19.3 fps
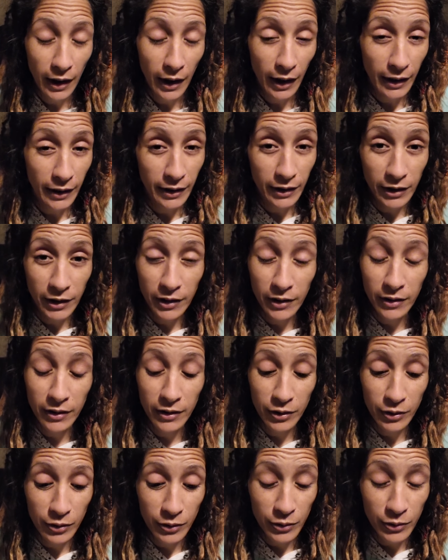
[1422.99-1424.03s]
i need
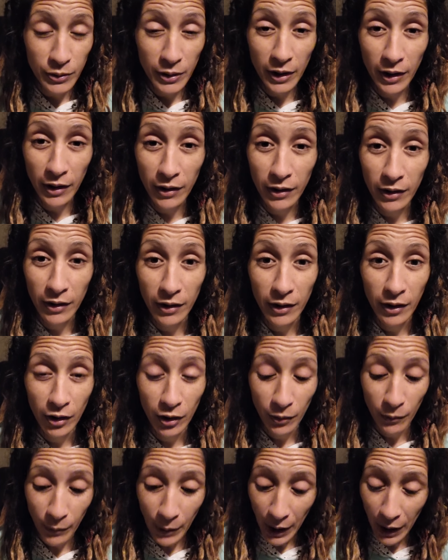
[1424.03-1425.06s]
to get
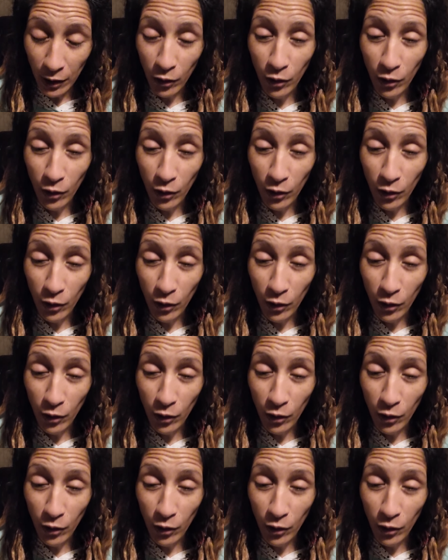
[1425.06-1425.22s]
back